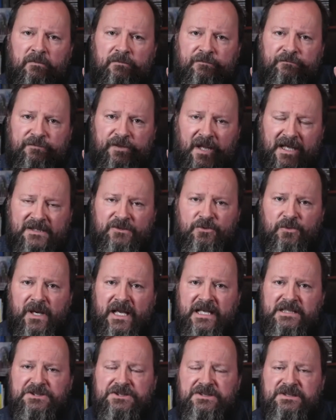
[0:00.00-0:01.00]

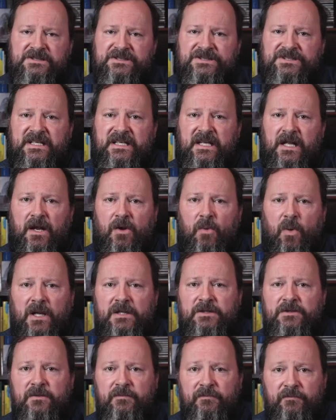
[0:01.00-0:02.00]
fluctuations in the
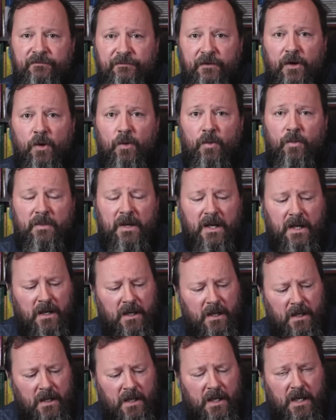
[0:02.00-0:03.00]
quantum foam
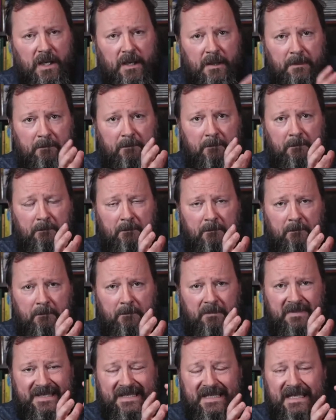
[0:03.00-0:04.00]
uh,
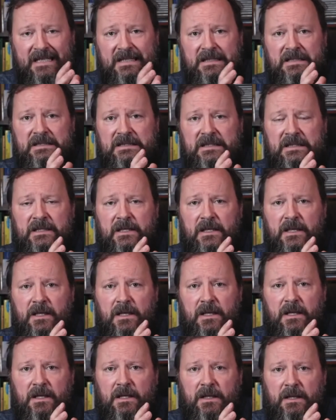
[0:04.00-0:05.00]
yield
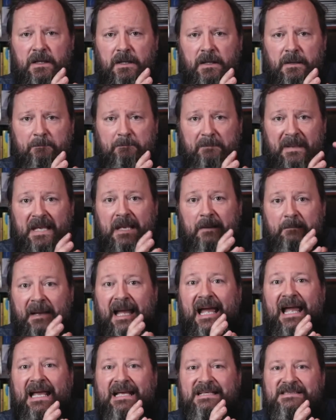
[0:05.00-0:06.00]
big
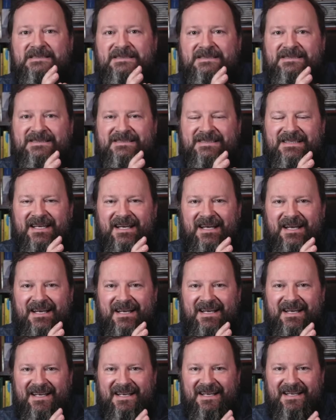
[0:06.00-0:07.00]
bangs
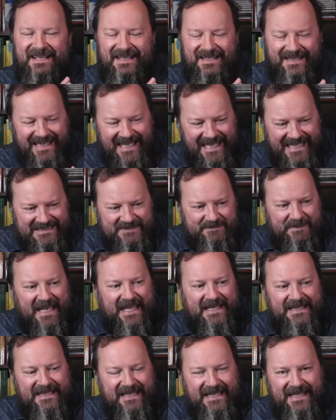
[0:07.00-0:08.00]

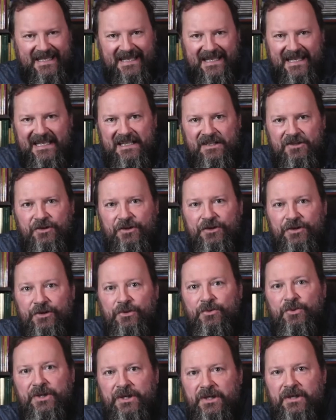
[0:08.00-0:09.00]
expanding into
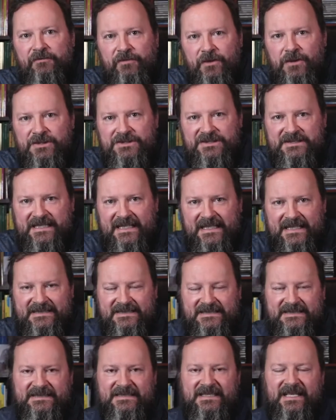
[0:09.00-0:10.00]
new
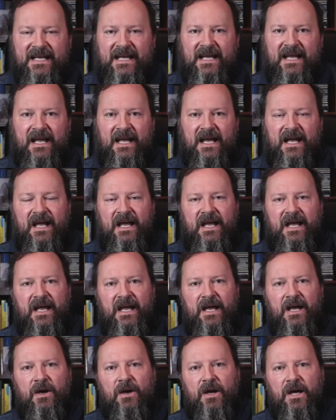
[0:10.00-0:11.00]
universes, uh,
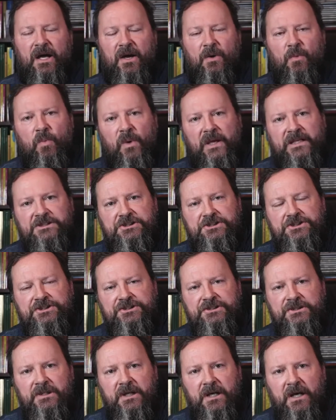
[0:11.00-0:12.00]
uh,
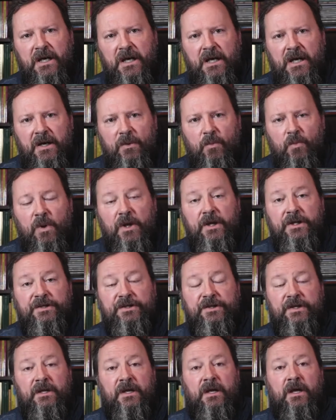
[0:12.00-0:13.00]
which uh,
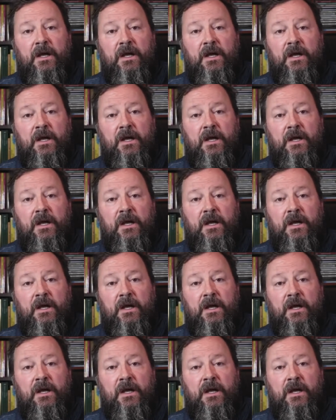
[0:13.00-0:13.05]
would